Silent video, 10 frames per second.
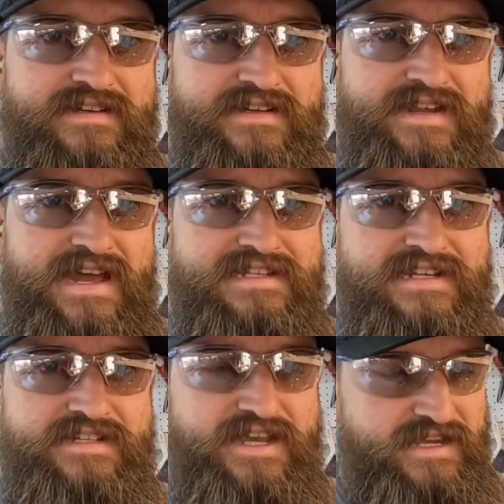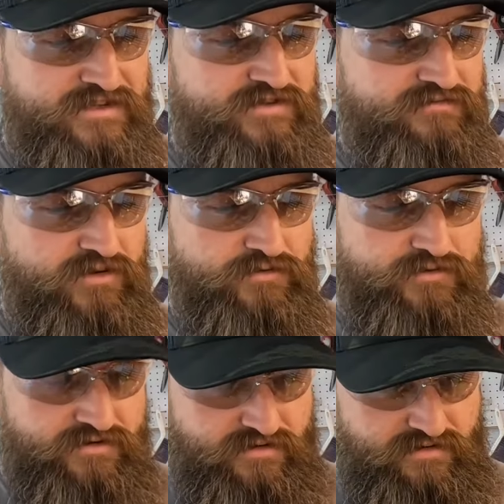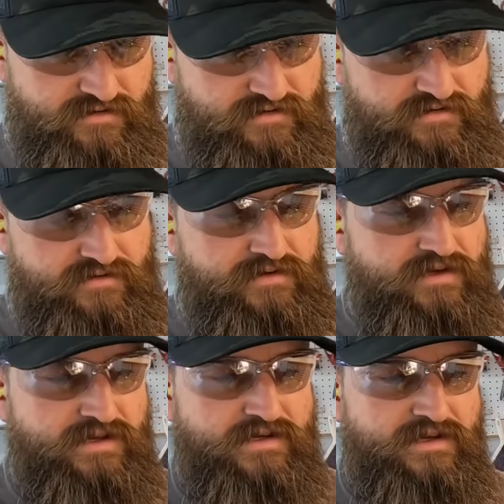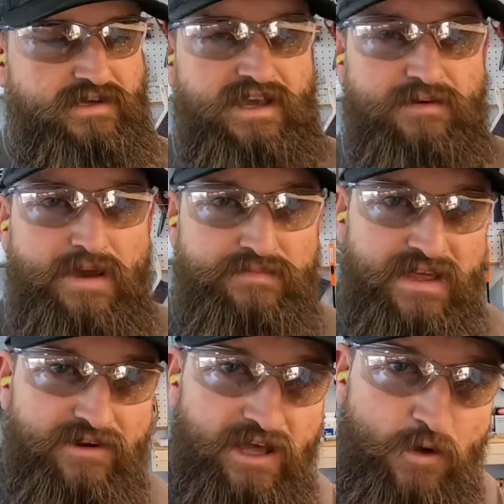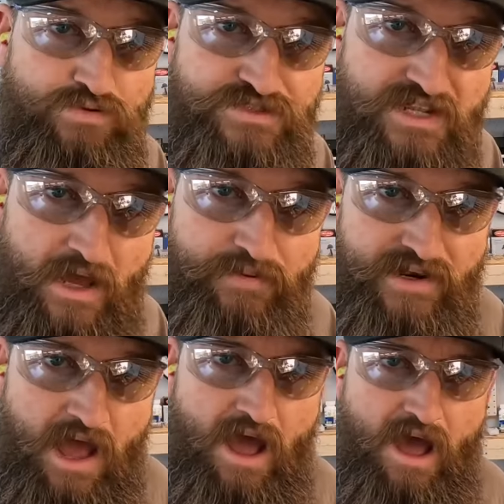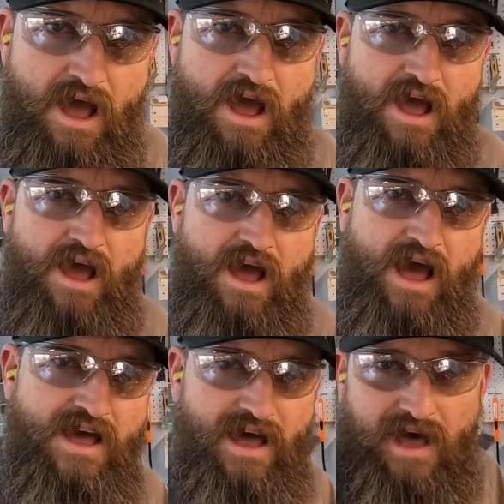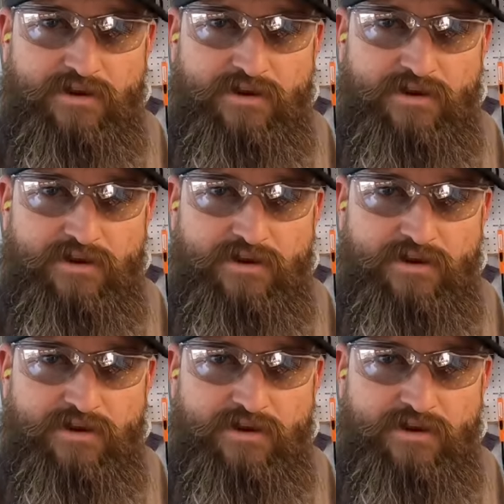A nicely textured rotor. Hey, maybe that'll help with stopping. I